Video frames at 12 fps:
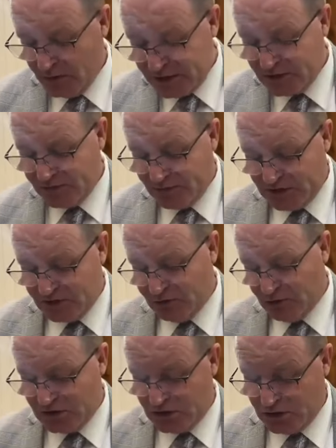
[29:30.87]
Rest of this
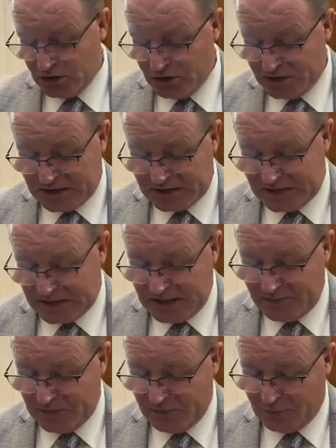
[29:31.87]
verse in Jude says to
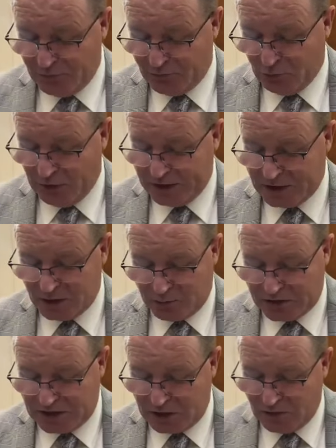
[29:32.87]
keep thee from falling, to
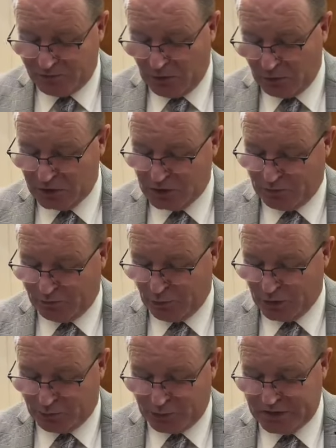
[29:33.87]
present you faultless
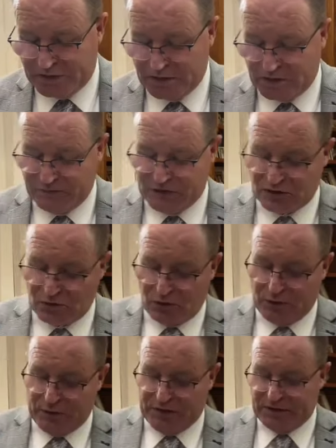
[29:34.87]
before the presence of his
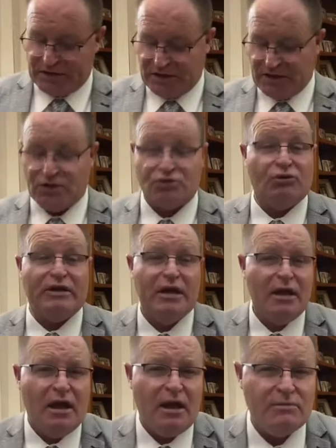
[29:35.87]
glory with exceeding joy.
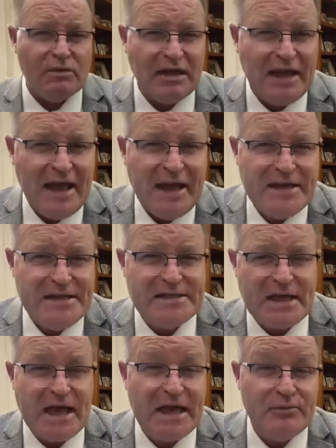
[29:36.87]
I'm glad
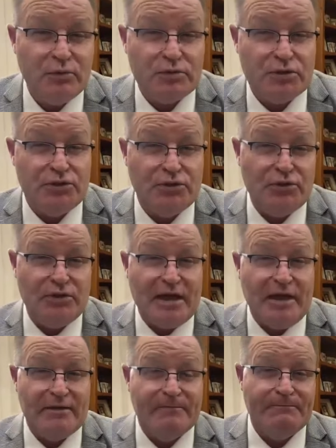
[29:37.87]
he's able to do
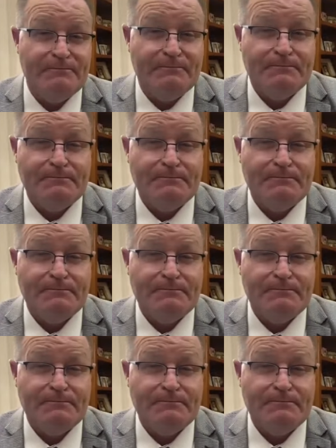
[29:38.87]
that.